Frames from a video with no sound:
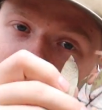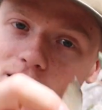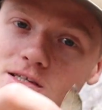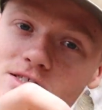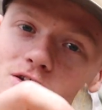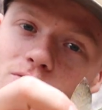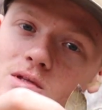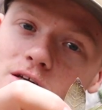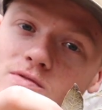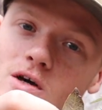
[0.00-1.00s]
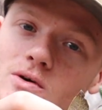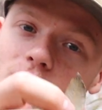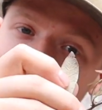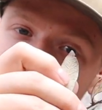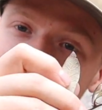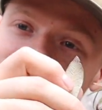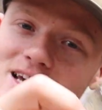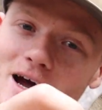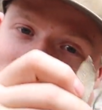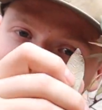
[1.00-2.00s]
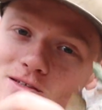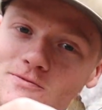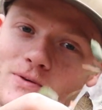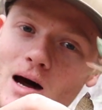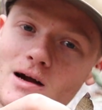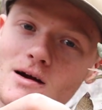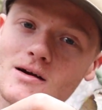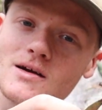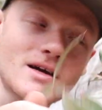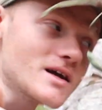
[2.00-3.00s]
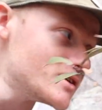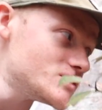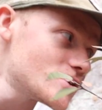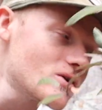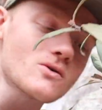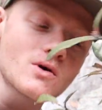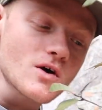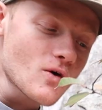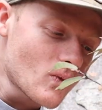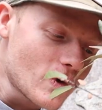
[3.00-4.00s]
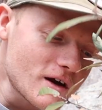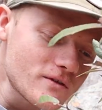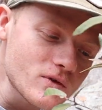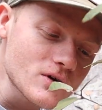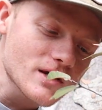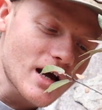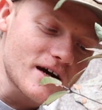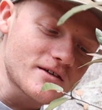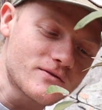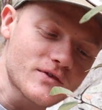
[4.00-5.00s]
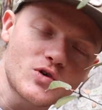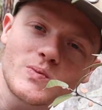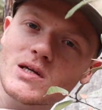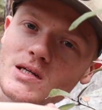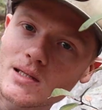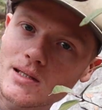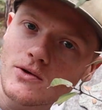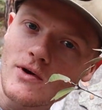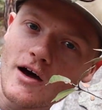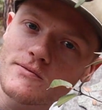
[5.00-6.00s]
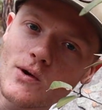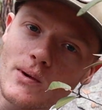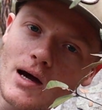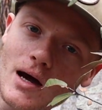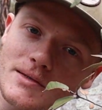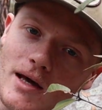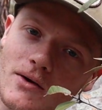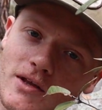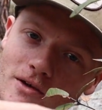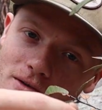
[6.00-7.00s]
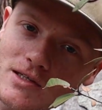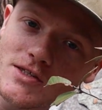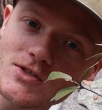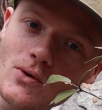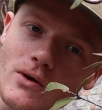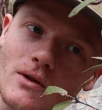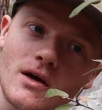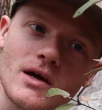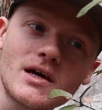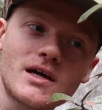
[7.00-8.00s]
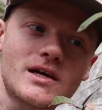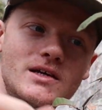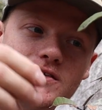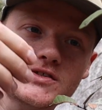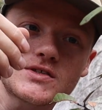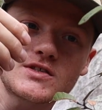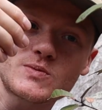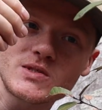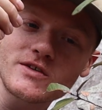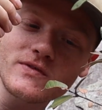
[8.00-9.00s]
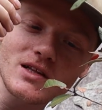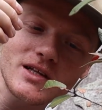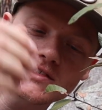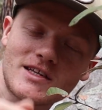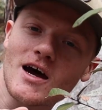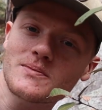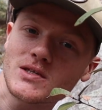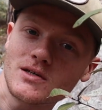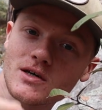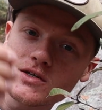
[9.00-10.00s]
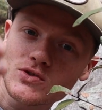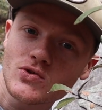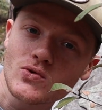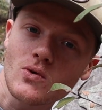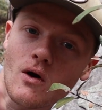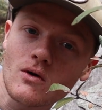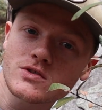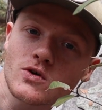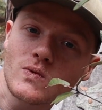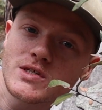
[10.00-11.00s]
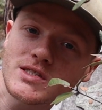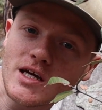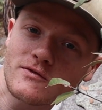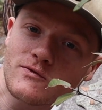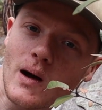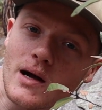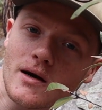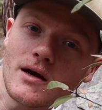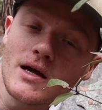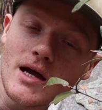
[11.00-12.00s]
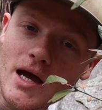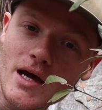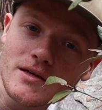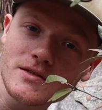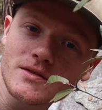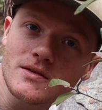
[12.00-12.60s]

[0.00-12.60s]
This silver-leafed oak is adapted to fire. And so whatever kind of community that you have going on down here in this soil is specifically adapted to also withstand fire, and